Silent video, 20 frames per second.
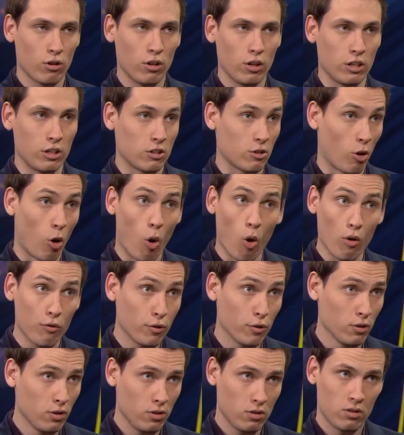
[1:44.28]
is
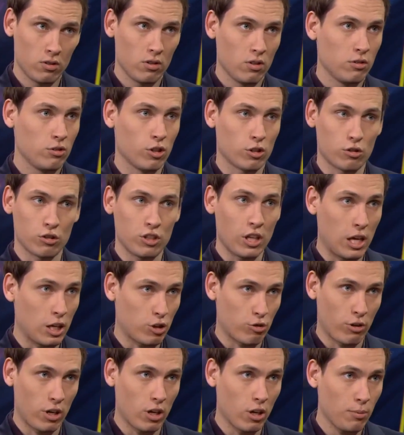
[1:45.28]
awful, just to say it
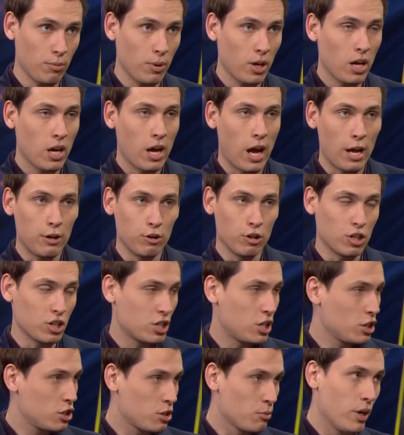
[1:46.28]
straight up, and your
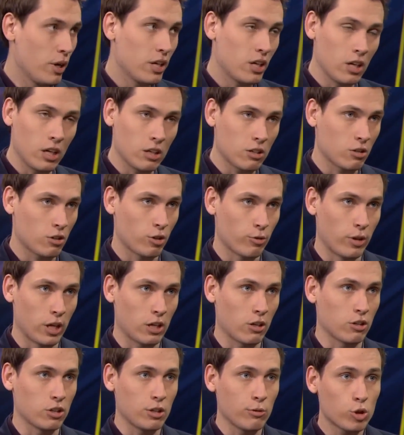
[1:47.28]
decision making isn't correct,
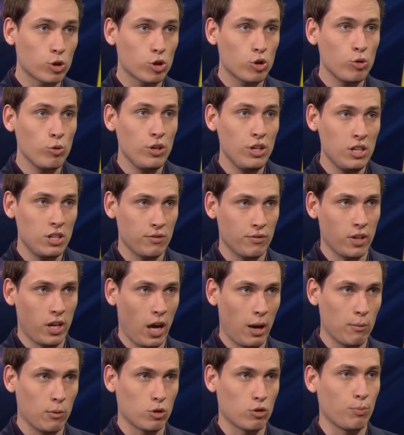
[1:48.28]
because it was too easy for
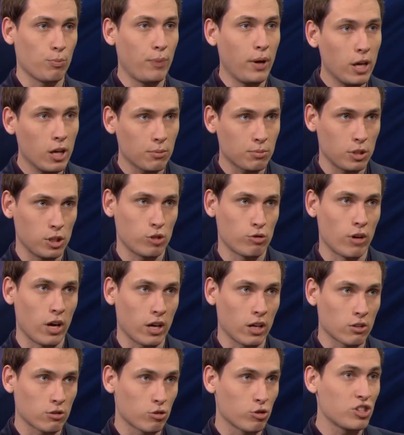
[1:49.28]
Gambit to pick up these
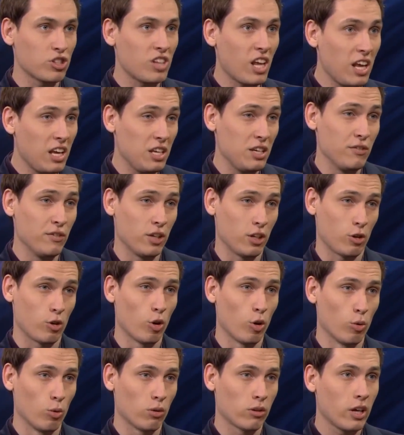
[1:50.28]
Dragons, to stay even in
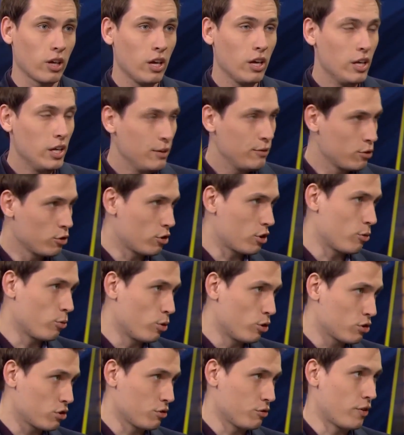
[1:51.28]
gold, even though they were
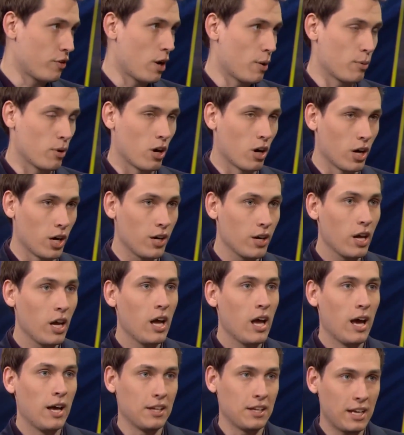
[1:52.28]
so far behind,
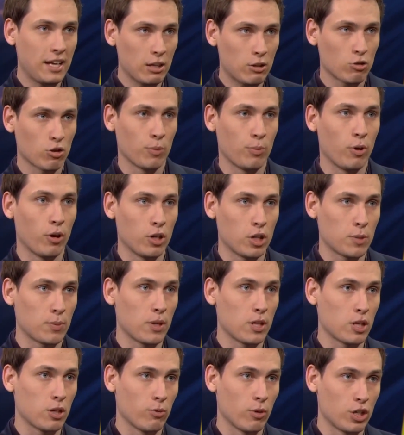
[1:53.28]
and then get to the point,
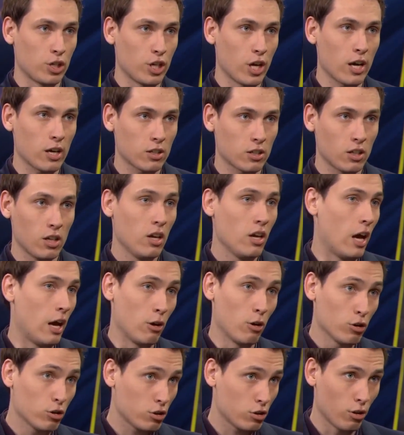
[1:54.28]
especially where Jax, and
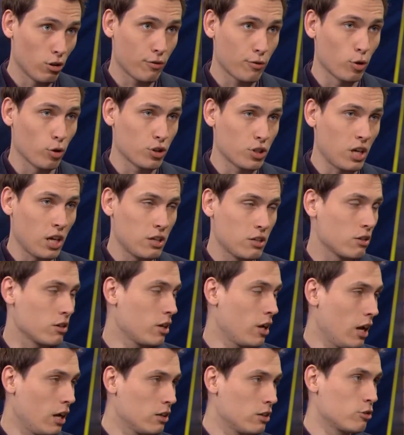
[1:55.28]
also, of course, Genji and
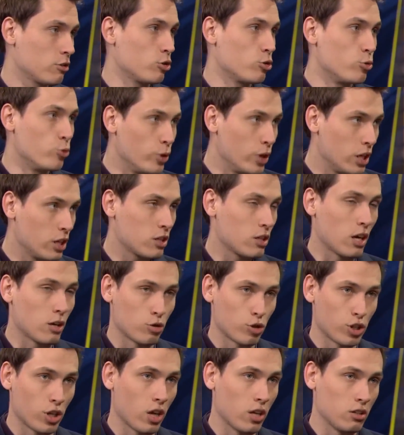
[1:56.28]
Caitlyn could really start to
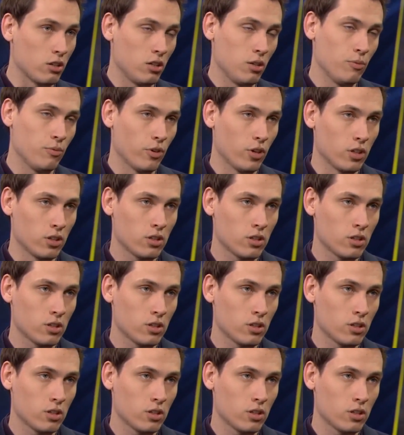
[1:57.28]
shine in team fights.